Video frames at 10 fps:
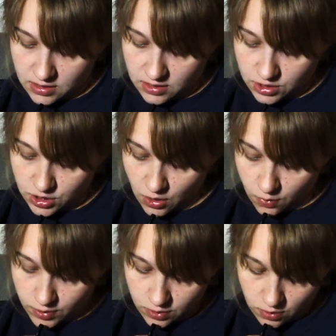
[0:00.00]
She
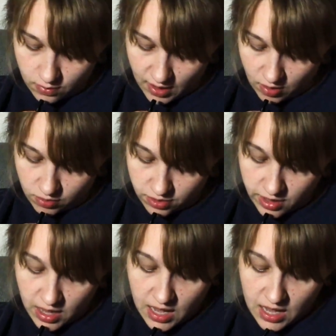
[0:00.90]
opened her mouth
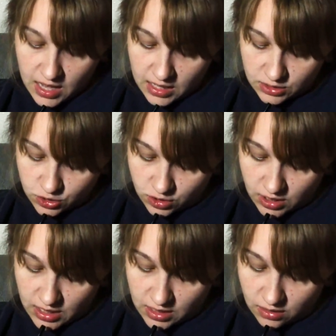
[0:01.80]
and took
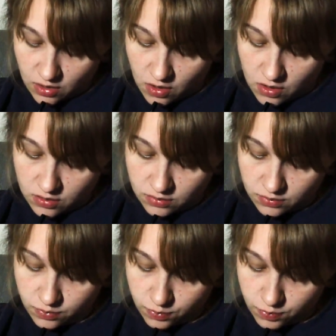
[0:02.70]
in a long
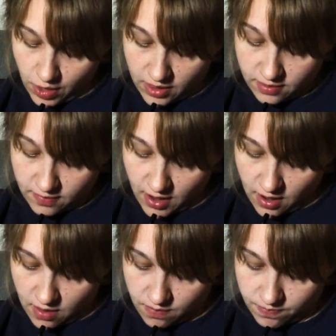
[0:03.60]
breath of
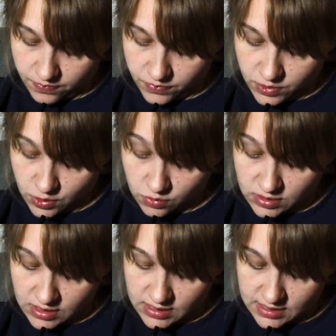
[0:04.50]
air. Doon
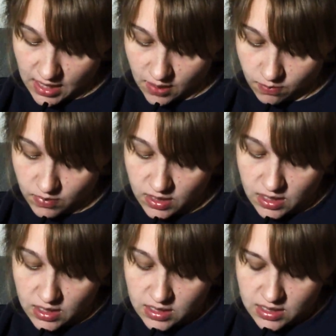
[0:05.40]
did the same.
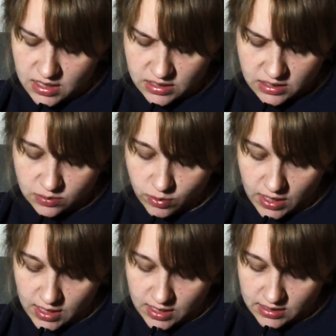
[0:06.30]
"It's
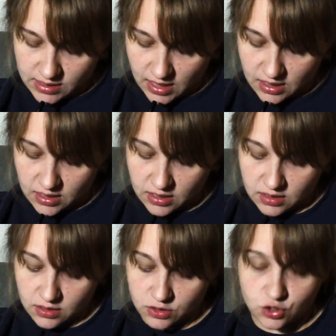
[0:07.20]
sweet," he said.
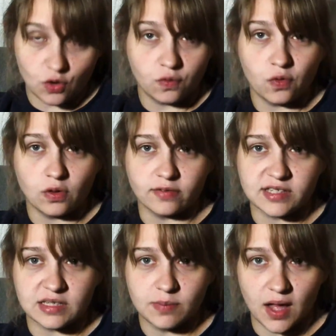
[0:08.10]
"So full of
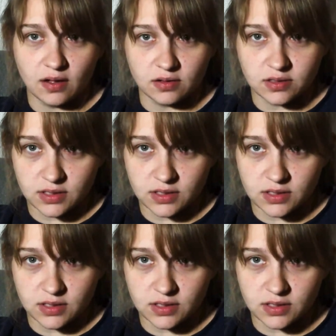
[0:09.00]
smells."